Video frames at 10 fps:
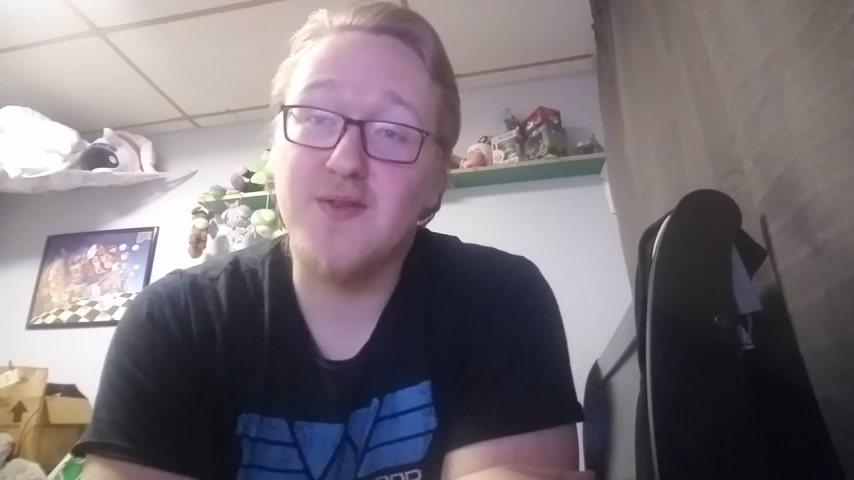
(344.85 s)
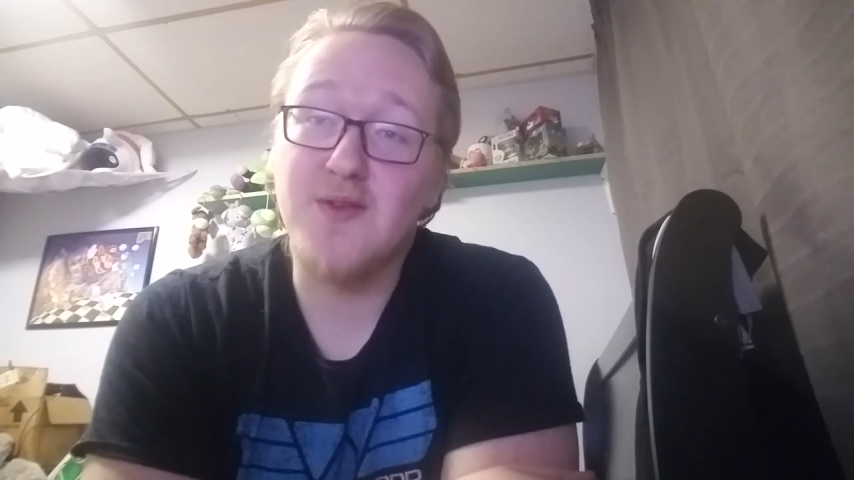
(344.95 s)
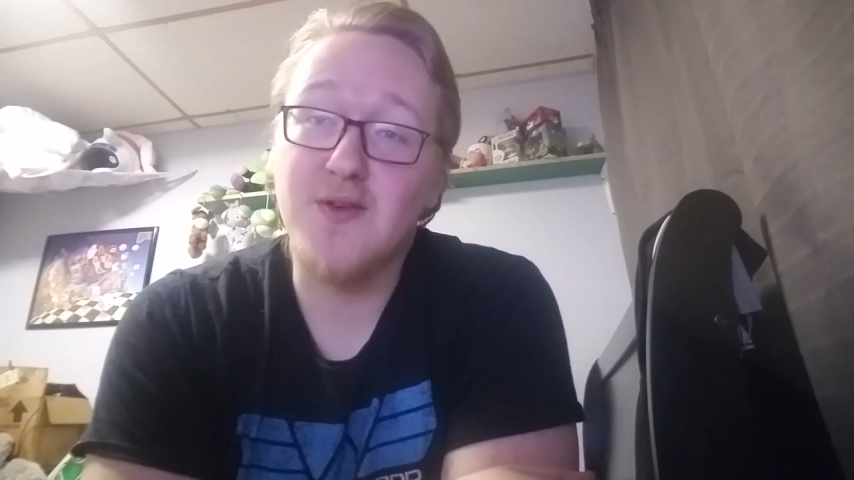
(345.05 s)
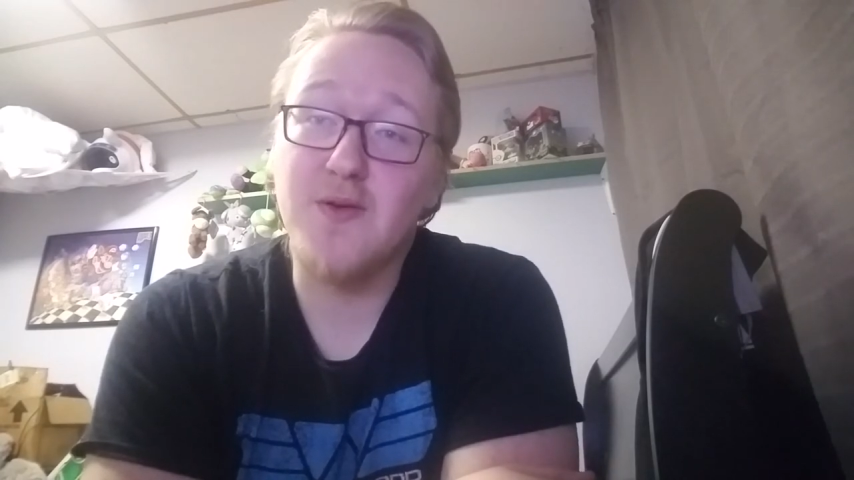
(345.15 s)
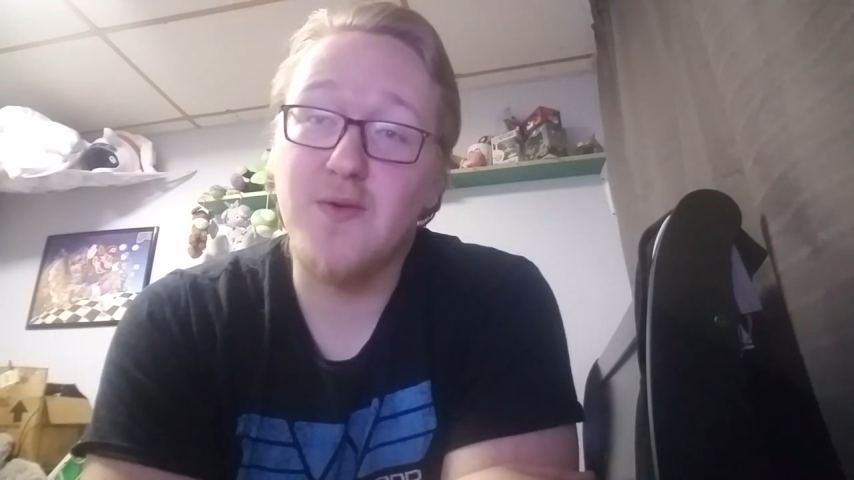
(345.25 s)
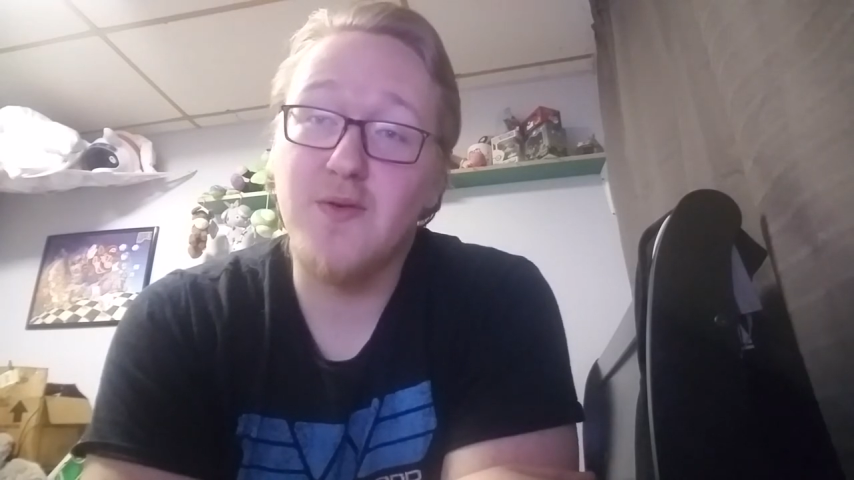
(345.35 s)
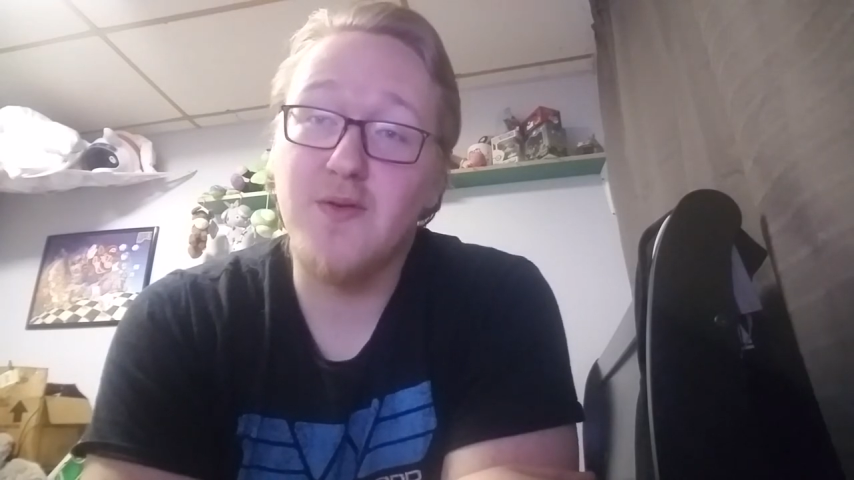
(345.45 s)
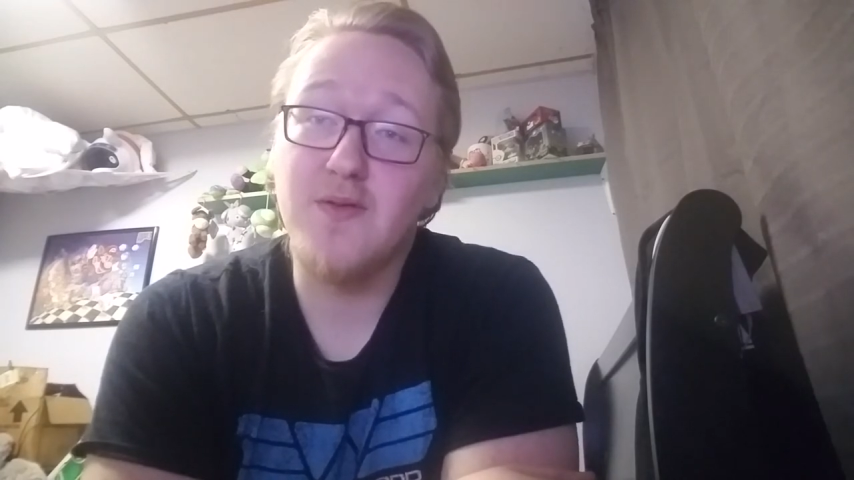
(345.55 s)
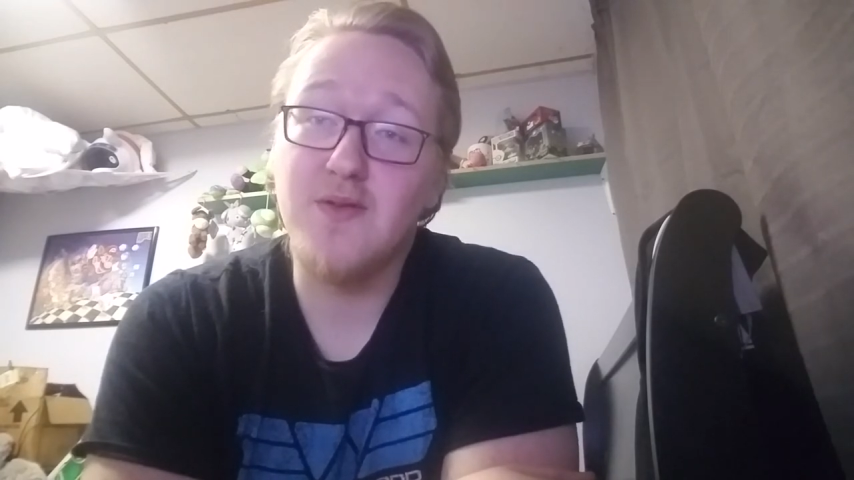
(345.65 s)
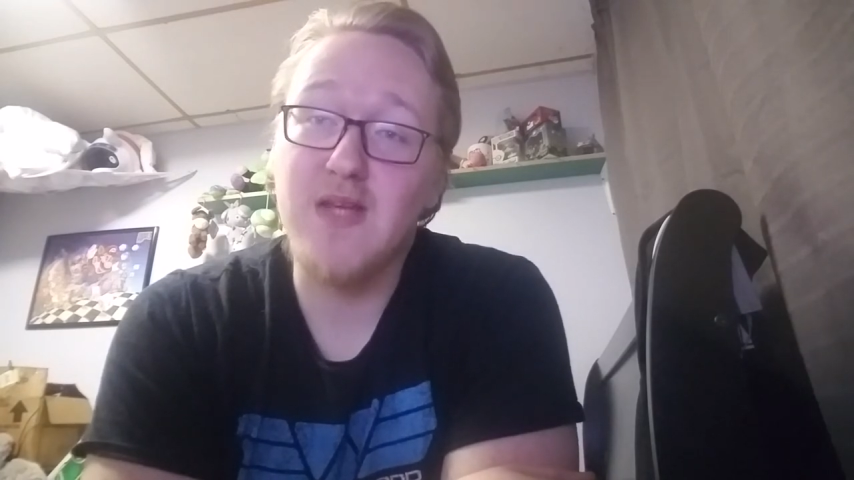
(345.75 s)
2,
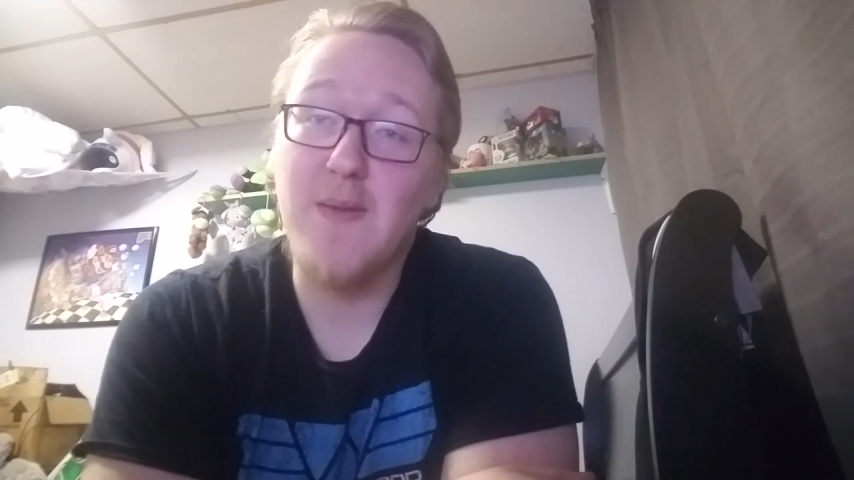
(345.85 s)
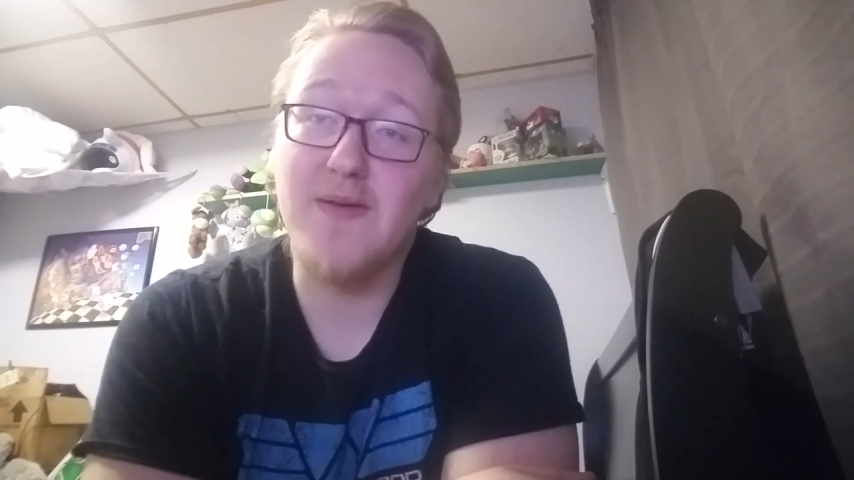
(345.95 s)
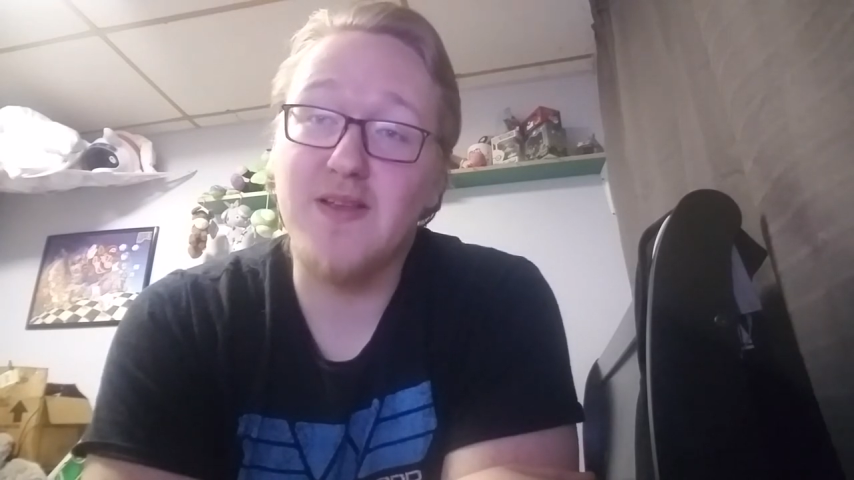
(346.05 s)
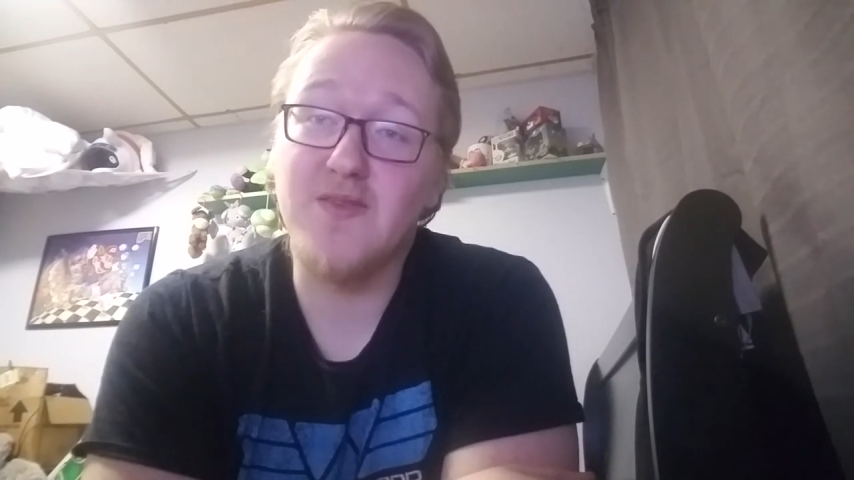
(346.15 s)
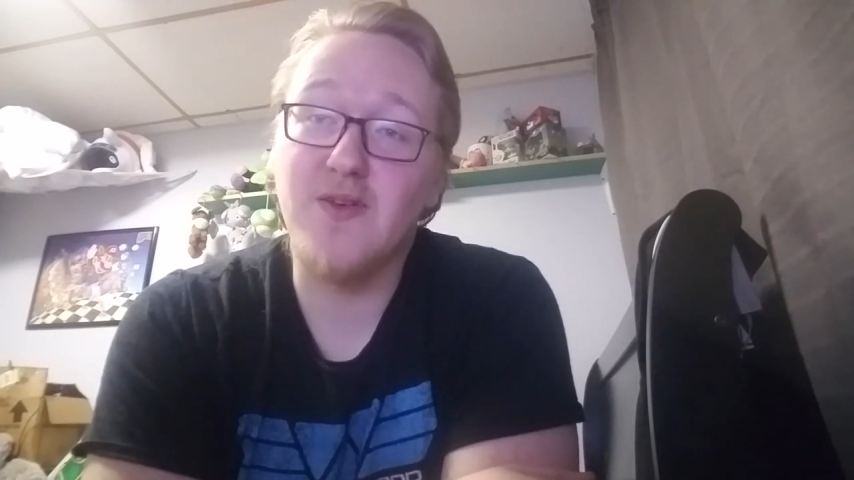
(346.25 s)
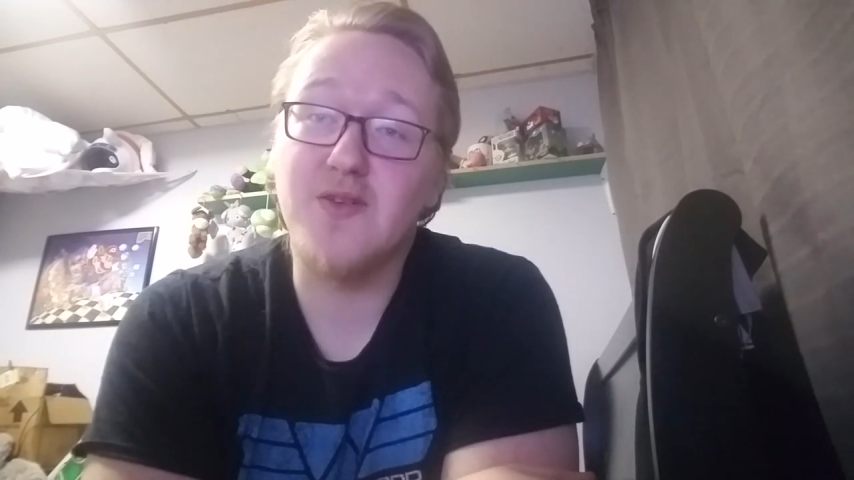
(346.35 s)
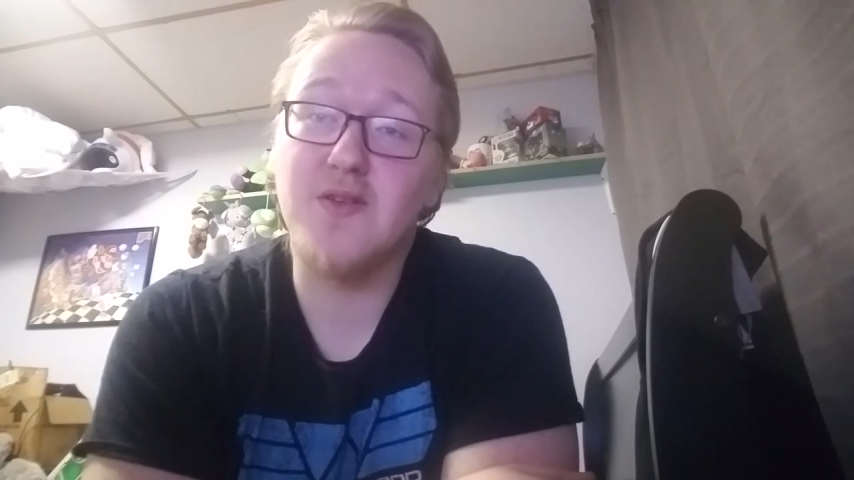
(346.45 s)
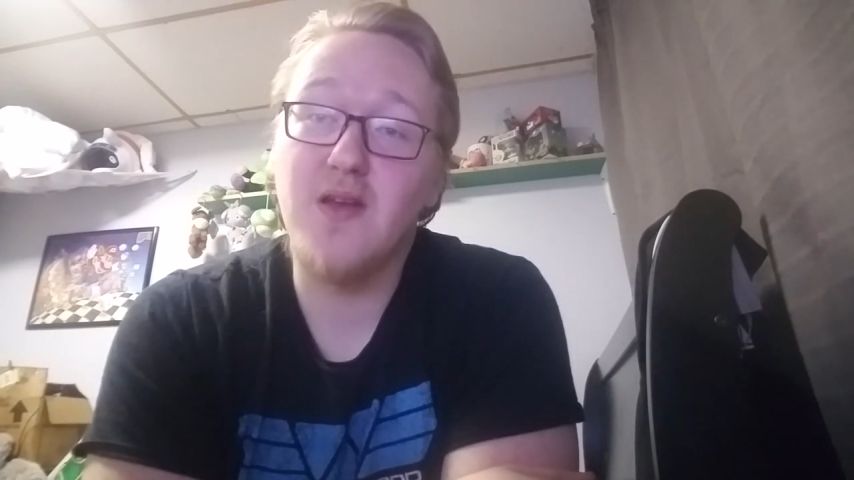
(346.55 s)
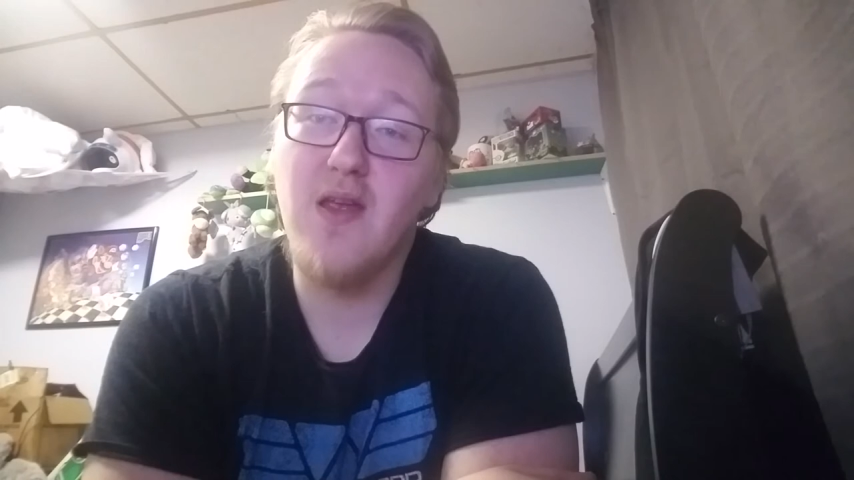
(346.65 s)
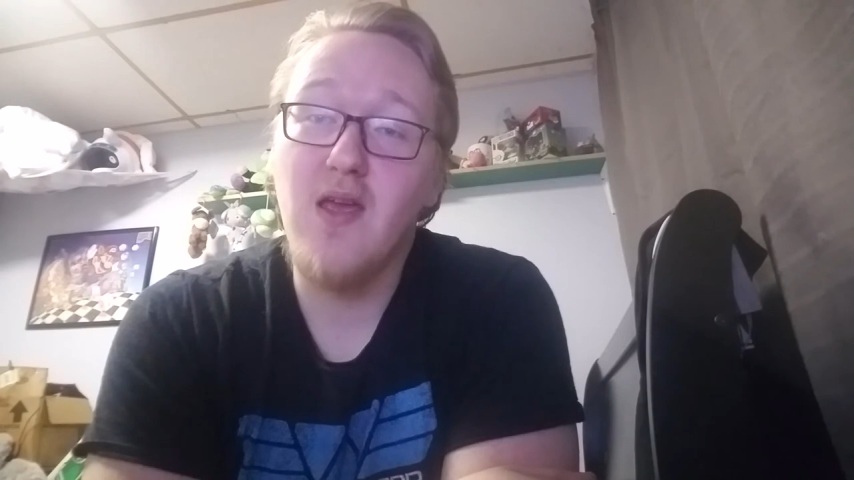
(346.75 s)
the Japanese
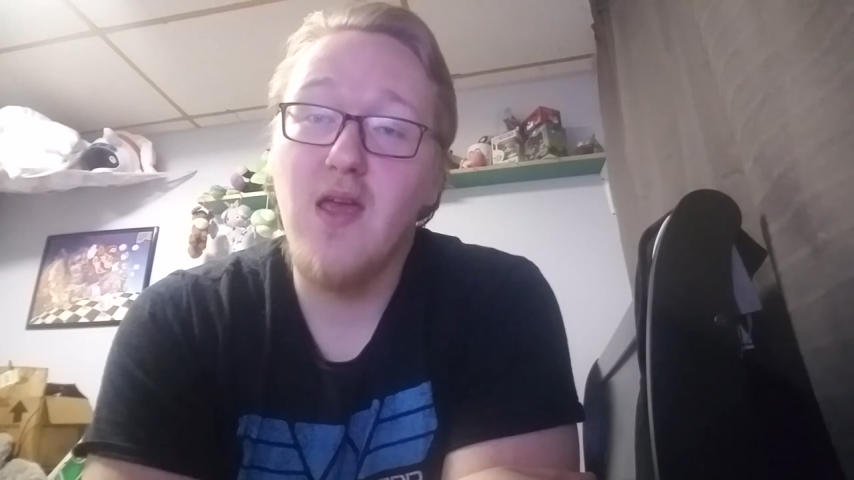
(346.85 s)
version,